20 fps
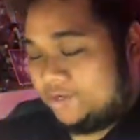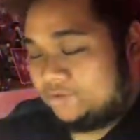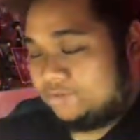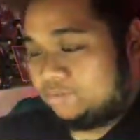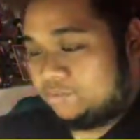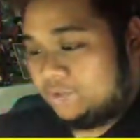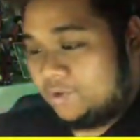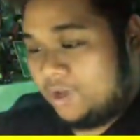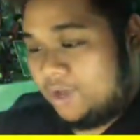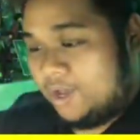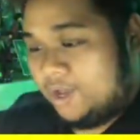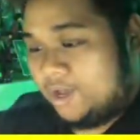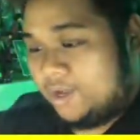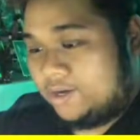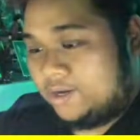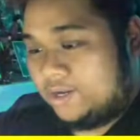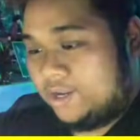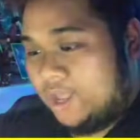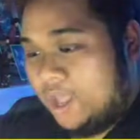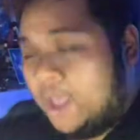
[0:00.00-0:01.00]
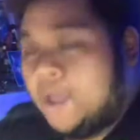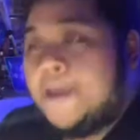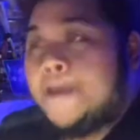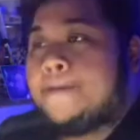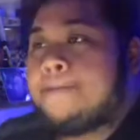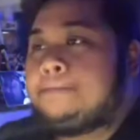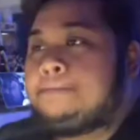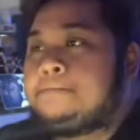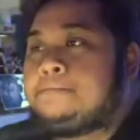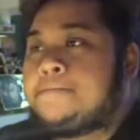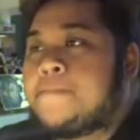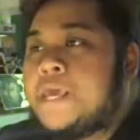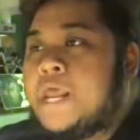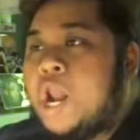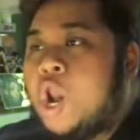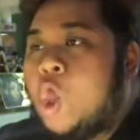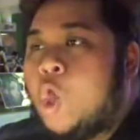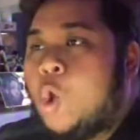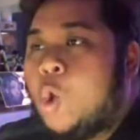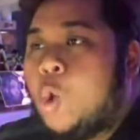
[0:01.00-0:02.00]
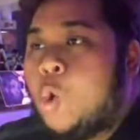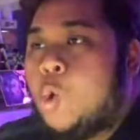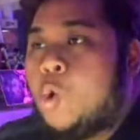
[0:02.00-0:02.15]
We got Milo